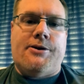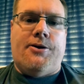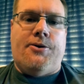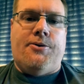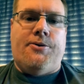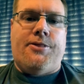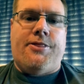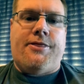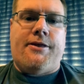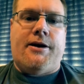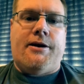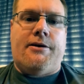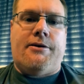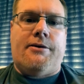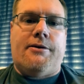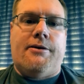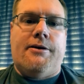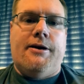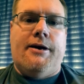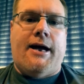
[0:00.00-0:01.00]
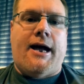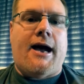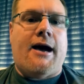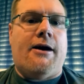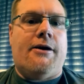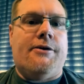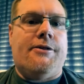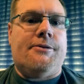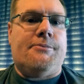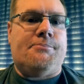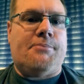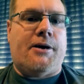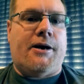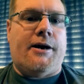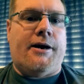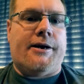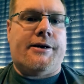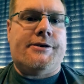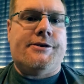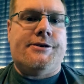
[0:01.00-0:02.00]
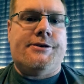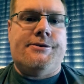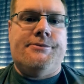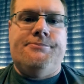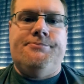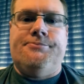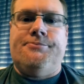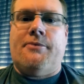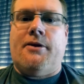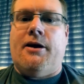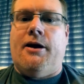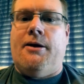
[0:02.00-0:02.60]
So they're out of the box,